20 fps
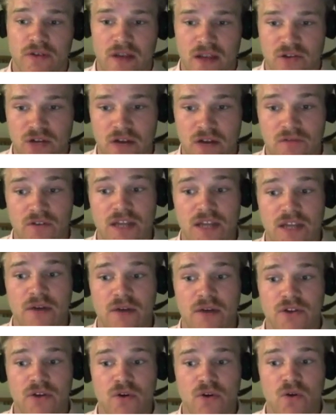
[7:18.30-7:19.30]
travel
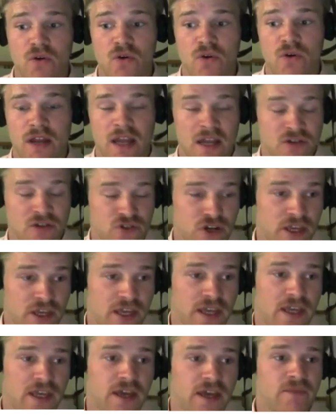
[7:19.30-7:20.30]
down your
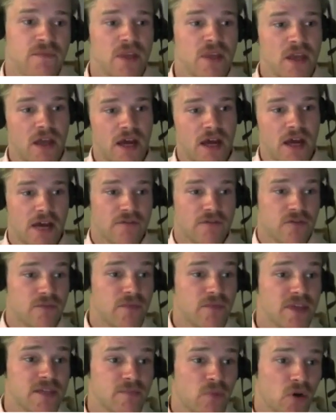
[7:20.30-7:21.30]
trachea. And from
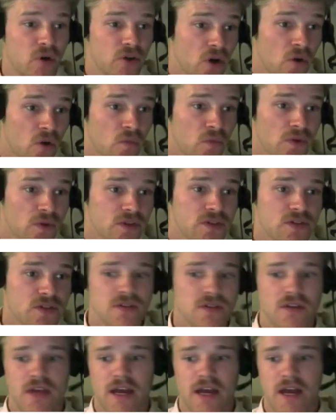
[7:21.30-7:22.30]
this point onwards,
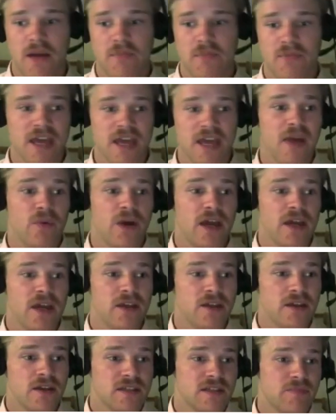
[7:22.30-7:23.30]
the
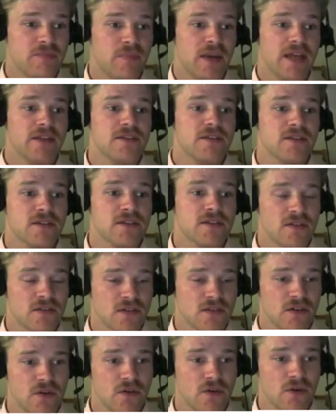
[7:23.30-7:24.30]
airway splits.
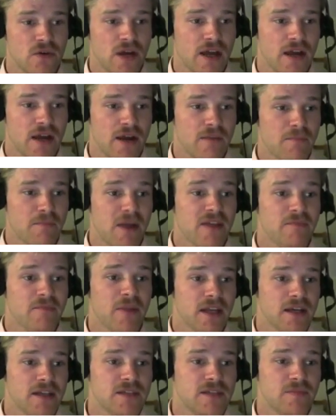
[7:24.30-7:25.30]
So
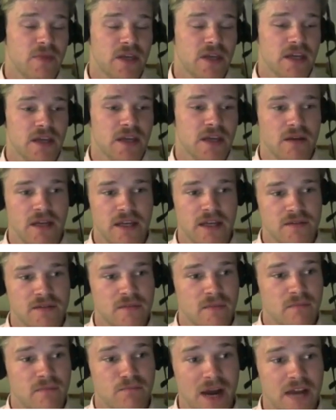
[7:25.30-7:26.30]
mathematically speaking, it
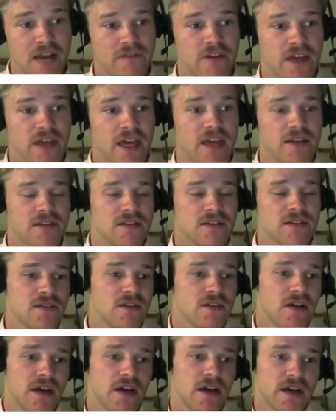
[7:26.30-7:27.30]
bifurcates,
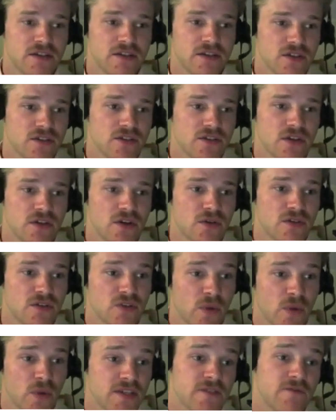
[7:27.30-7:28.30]
and it does so
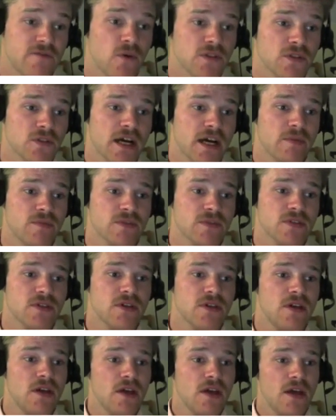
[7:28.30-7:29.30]
24 times.
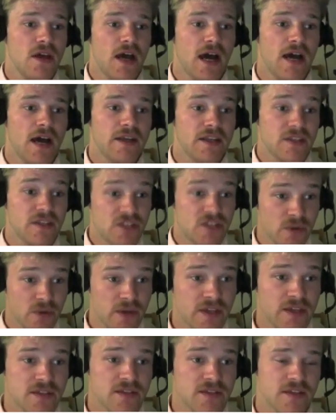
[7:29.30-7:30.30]
And in
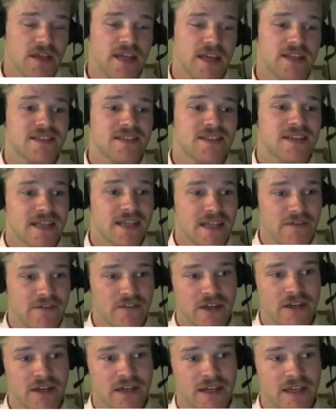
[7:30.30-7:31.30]
doing this, it
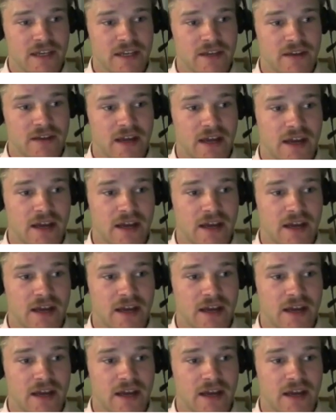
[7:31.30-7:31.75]
significantly